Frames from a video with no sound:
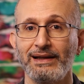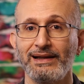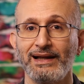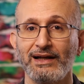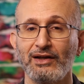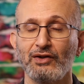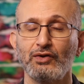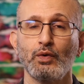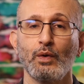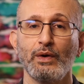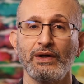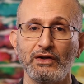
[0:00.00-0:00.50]

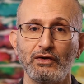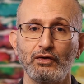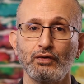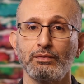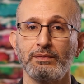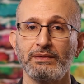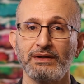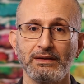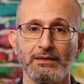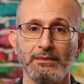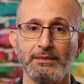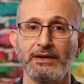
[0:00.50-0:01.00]
Like a 22
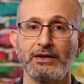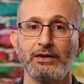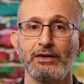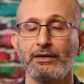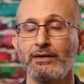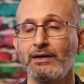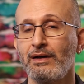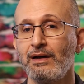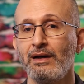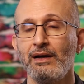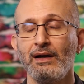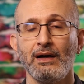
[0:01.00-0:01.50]

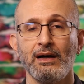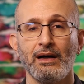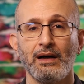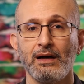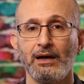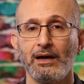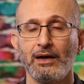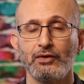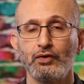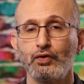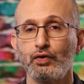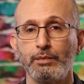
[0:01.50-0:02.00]
millimeter
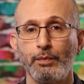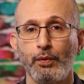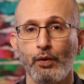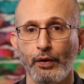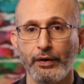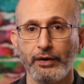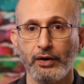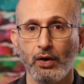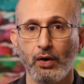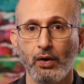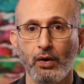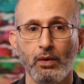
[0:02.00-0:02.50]

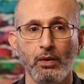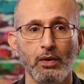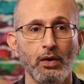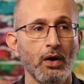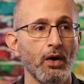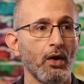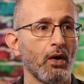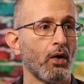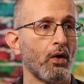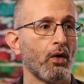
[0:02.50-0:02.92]
2.0,